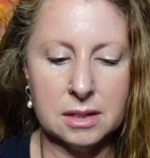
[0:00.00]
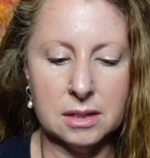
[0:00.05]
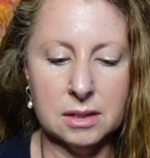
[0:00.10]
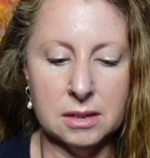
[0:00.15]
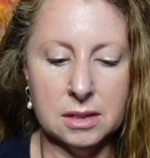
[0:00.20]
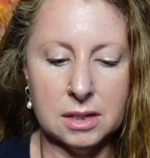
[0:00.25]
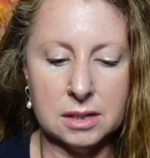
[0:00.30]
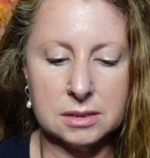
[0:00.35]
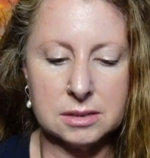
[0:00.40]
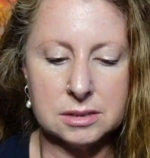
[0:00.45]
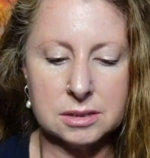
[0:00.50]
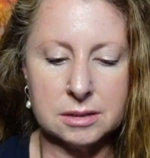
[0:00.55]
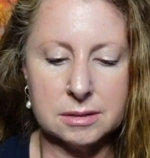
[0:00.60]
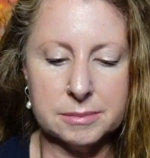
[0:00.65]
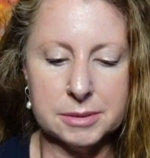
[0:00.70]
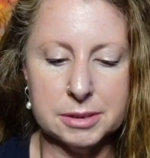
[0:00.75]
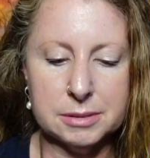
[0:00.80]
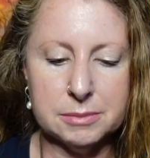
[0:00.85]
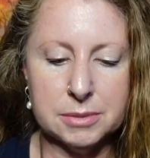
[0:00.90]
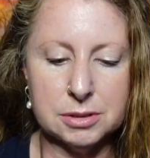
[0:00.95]

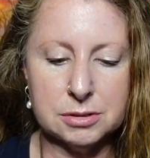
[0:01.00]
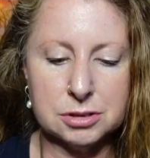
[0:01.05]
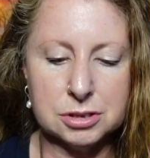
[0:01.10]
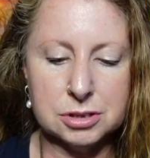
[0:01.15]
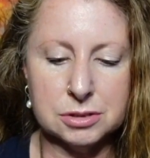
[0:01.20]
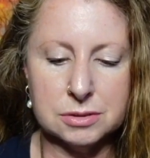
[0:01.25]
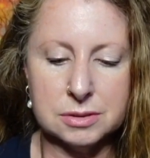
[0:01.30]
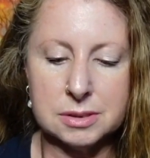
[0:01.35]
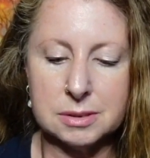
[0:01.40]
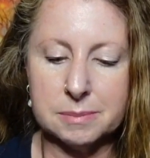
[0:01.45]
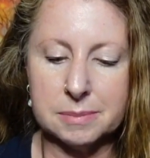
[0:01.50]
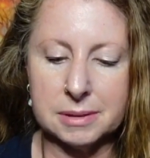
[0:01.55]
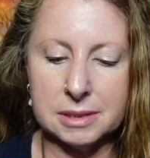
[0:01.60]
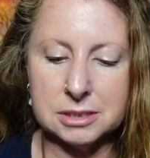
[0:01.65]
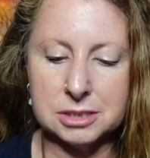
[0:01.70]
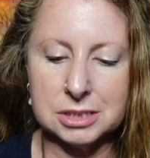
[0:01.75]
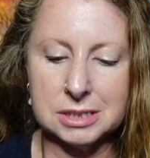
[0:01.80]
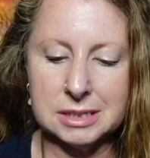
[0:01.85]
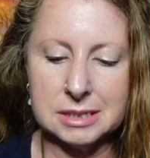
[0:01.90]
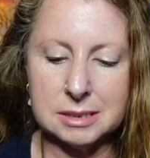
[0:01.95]
Long-term emotional
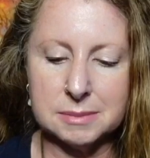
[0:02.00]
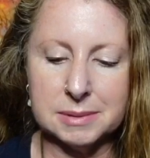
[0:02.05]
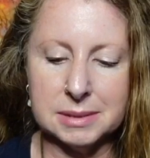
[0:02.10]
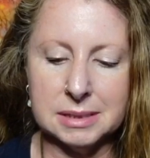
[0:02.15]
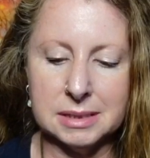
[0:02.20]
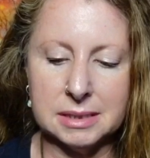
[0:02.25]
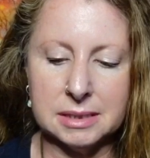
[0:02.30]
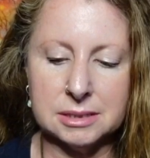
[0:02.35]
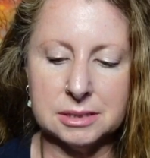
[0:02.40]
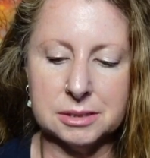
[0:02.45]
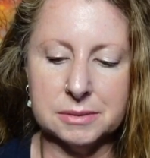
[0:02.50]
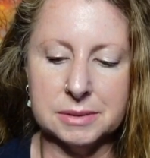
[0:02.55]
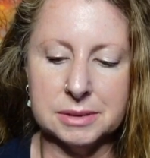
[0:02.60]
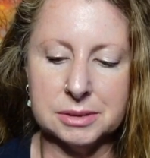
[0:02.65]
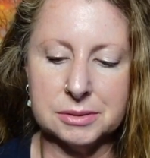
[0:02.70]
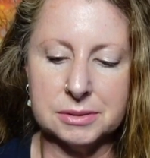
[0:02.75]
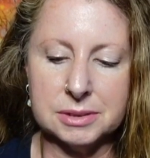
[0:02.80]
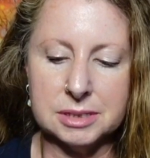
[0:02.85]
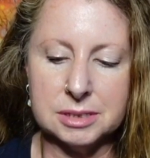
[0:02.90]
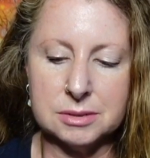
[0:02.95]
suppression has been linked to
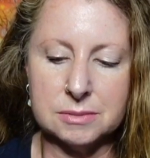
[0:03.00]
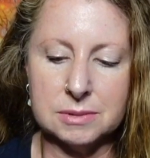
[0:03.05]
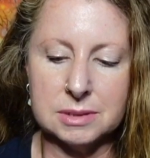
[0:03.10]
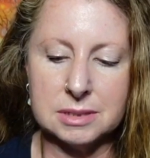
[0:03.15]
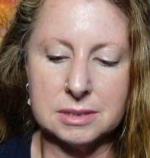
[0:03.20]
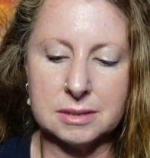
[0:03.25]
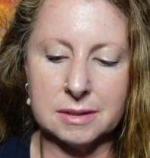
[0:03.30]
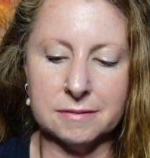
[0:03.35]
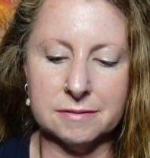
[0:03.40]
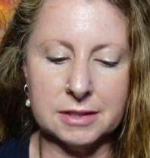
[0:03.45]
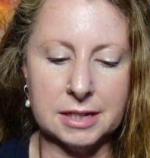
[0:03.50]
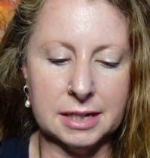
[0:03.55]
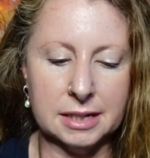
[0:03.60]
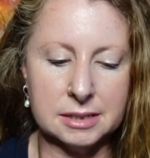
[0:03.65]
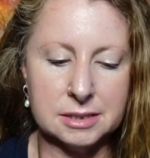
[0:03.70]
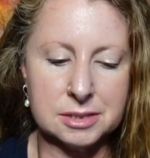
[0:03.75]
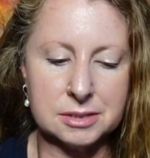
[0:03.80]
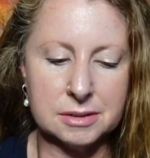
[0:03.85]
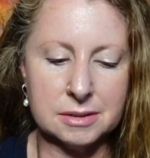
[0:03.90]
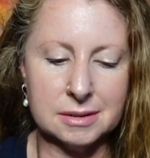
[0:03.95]
increased risk of
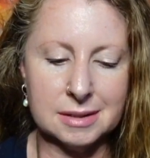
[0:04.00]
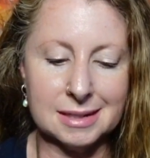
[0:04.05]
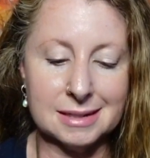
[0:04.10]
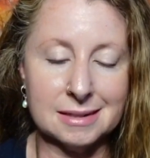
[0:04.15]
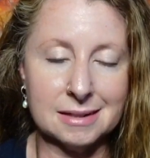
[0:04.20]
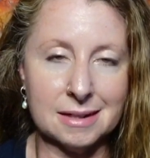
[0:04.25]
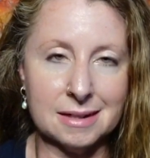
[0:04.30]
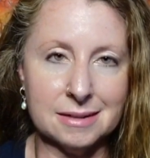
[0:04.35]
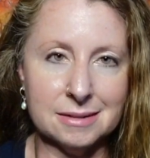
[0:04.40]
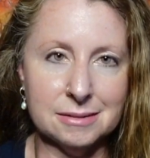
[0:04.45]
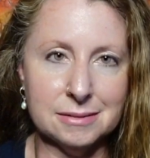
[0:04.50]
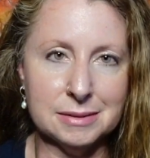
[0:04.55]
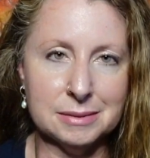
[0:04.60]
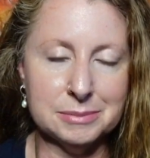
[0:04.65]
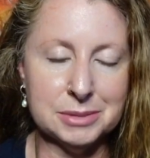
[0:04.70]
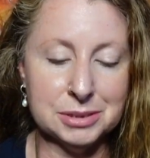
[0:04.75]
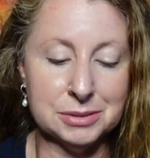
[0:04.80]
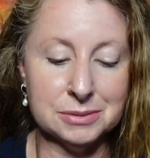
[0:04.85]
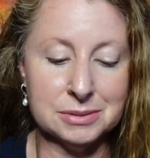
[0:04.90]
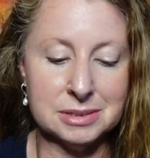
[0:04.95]
cancer and
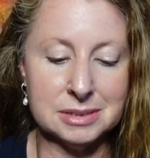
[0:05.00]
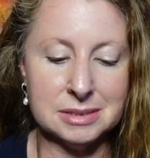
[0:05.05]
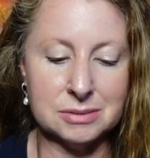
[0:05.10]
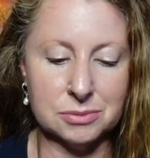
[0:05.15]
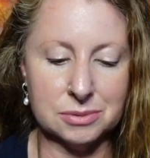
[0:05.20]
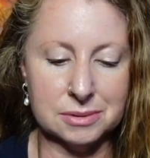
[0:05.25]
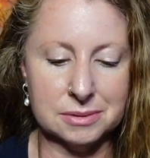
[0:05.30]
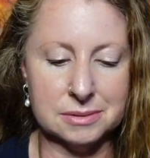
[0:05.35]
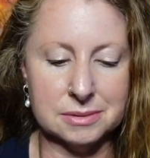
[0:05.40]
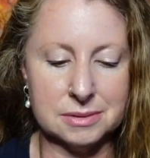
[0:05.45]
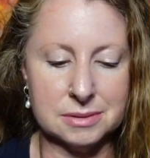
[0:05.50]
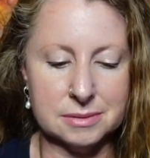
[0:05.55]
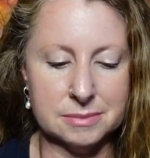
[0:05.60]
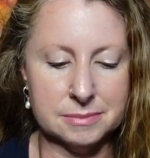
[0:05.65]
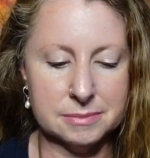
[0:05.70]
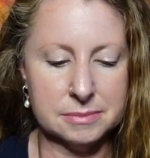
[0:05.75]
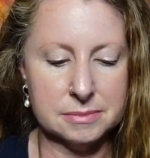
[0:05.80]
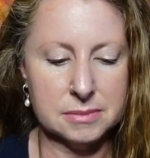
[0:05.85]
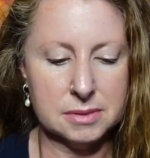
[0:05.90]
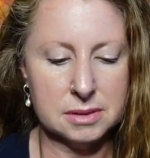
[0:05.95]
autoimmune disorders.
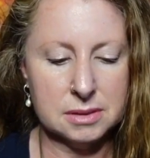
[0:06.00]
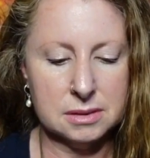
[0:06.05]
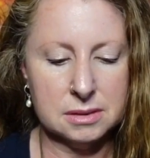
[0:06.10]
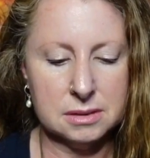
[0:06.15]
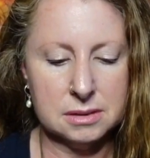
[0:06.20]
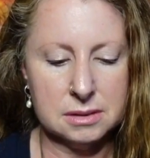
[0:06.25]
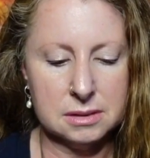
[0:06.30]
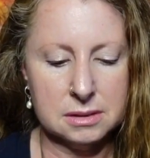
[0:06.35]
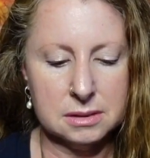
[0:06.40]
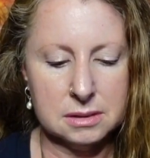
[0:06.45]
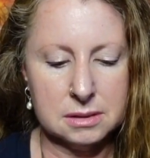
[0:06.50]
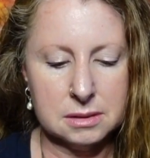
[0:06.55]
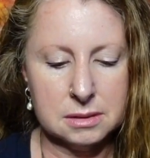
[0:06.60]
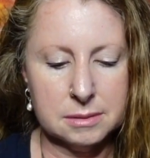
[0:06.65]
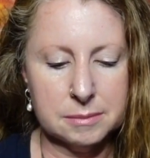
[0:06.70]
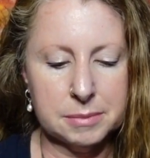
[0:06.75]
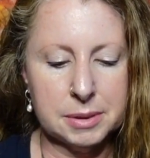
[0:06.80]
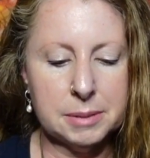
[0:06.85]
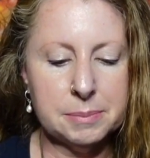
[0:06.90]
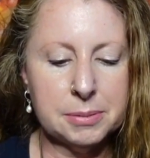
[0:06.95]

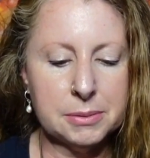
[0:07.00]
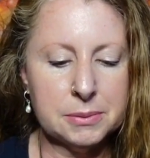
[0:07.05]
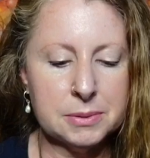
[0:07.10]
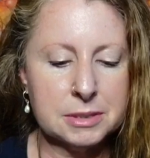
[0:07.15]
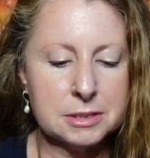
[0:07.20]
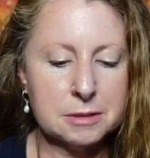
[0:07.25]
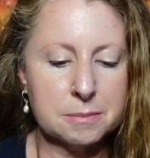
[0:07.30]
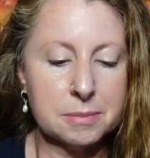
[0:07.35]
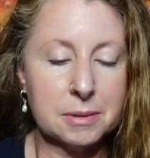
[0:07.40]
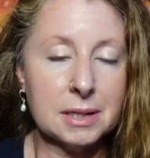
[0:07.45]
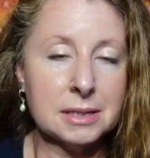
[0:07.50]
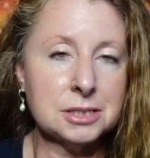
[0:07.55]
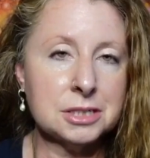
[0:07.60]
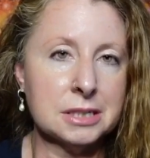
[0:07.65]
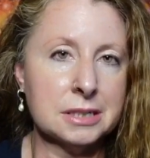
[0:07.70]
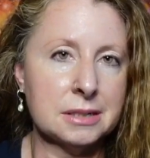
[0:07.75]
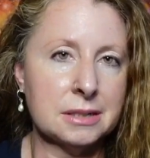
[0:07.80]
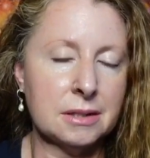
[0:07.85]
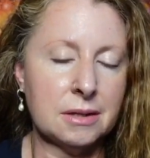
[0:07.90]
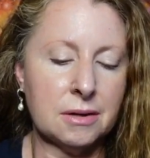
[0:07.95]
People with
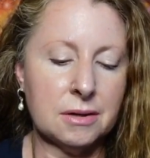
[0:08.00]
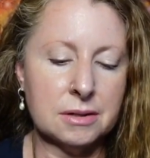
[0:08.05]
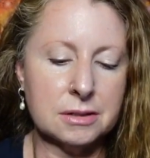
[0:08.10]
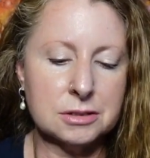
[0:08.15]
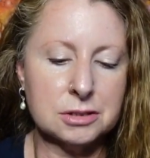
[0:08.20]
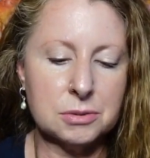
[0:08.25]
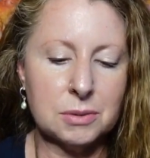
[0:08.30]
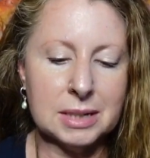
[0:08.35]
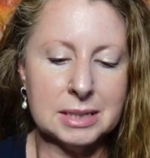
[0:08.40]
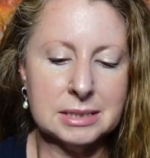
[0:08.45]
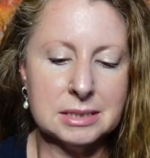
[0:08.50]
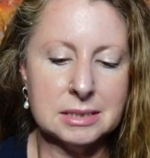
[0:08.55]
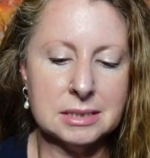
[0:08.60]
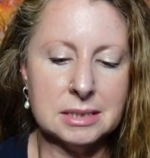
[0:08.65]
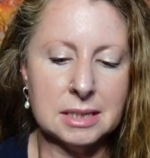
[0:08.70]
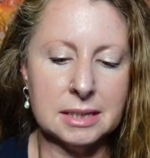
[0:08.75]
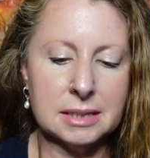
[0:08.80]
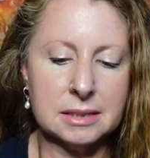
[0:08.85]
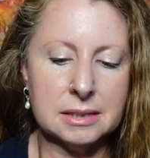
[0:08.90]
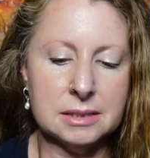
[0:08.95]
depression are twice as
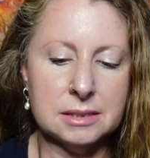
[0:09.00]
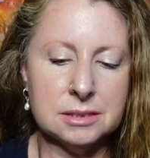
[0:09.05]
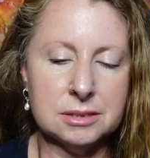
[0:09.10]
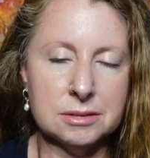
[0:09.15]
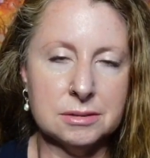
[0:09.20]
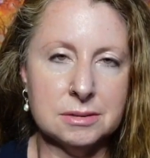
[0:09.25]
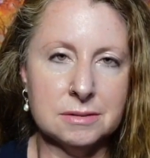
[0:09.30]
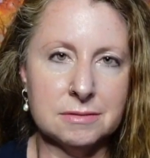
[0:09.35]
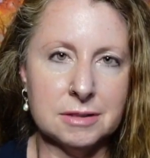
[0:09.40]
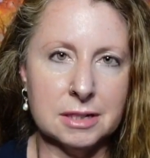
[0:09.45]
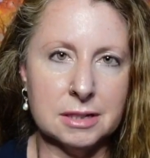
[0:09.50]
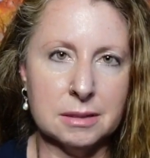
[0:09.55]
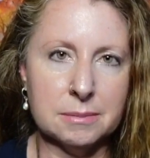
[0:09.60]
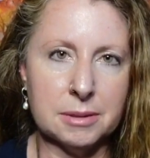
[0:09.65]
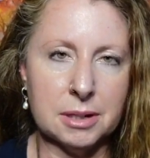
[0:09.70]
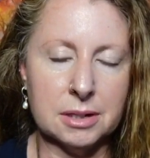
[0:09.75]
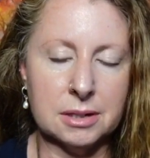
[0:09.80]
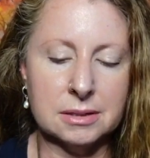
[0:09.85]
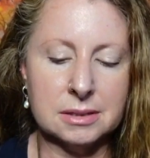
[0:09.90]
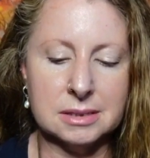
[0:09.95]
likely to develop
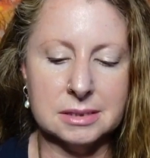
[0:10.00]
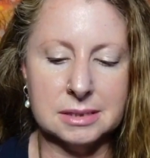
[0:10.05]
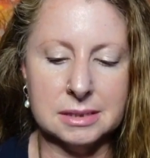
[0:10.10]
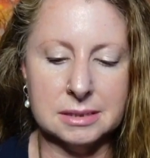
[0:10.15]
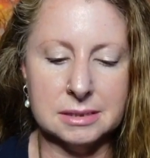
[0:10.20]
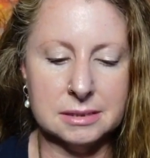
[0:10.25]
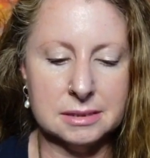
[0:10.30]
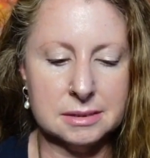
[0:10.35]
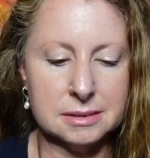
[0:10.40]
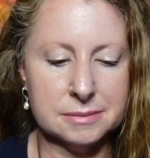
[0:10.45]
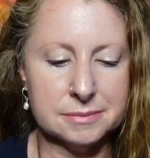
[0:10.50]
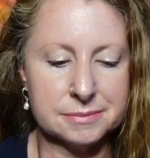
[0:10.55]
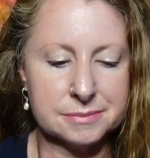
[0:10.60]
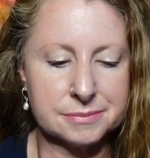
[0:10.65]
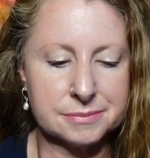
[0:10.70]
heart disease.